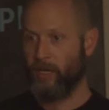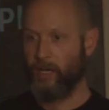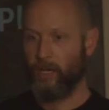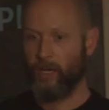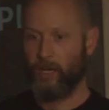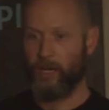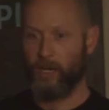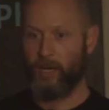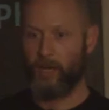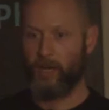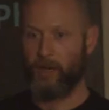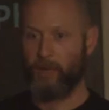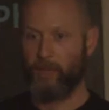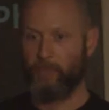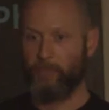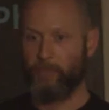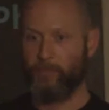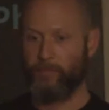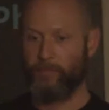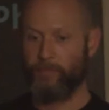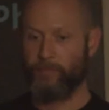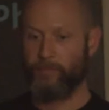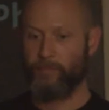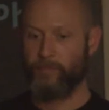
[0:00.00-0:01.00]

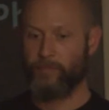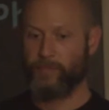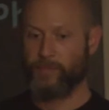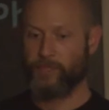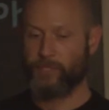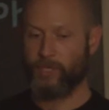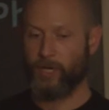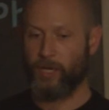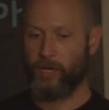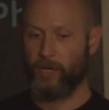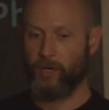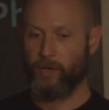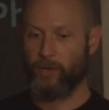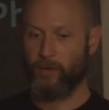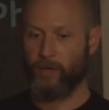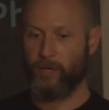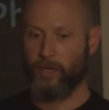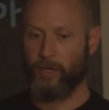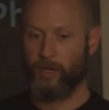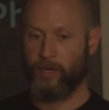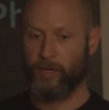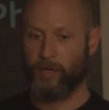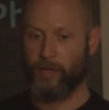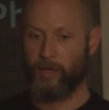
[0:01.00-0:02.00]
Um, so
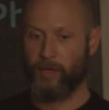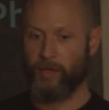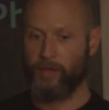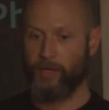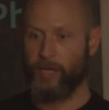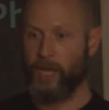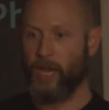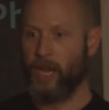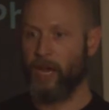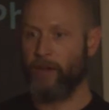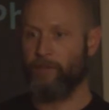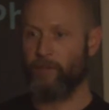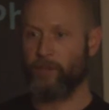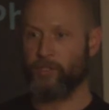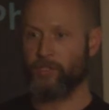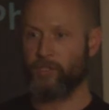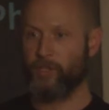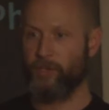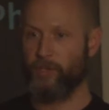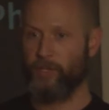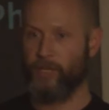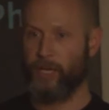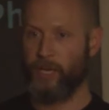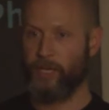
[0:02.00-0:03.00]
uh, yeah, I've also,